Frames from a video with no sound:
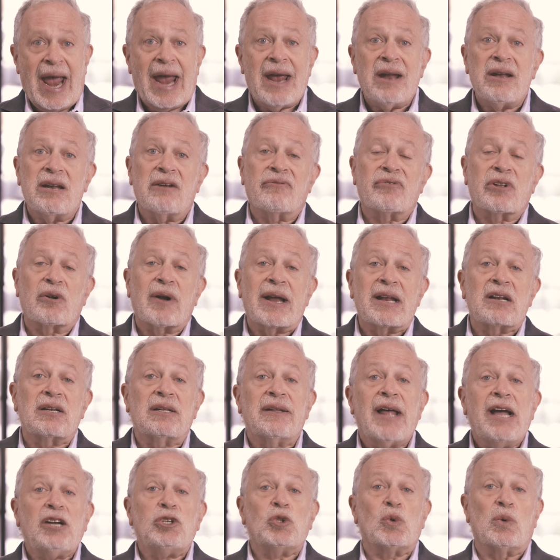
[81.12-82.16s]
And if their
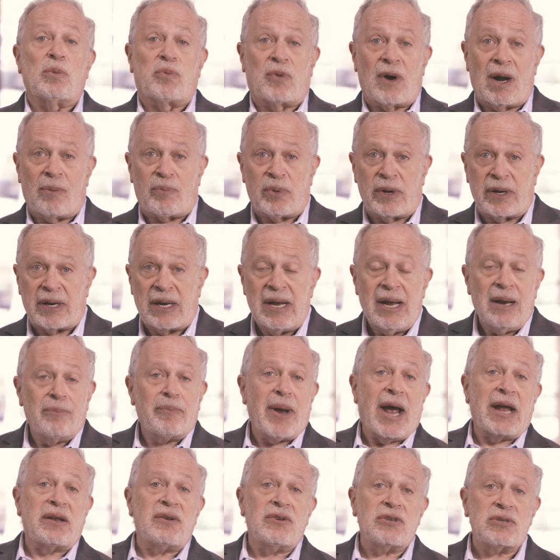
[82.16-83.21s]
intellectual property,
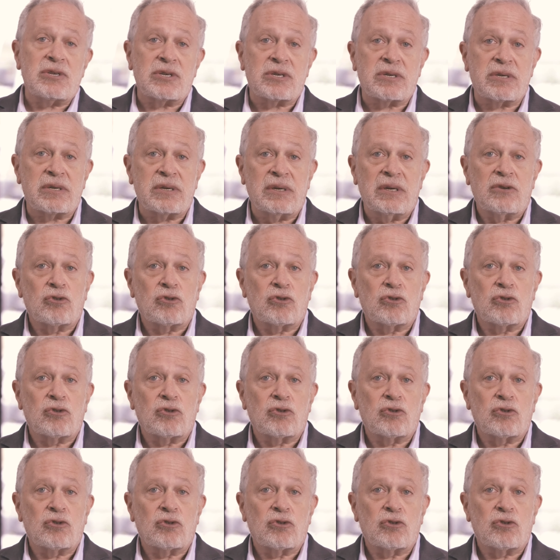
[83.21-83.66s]
patents,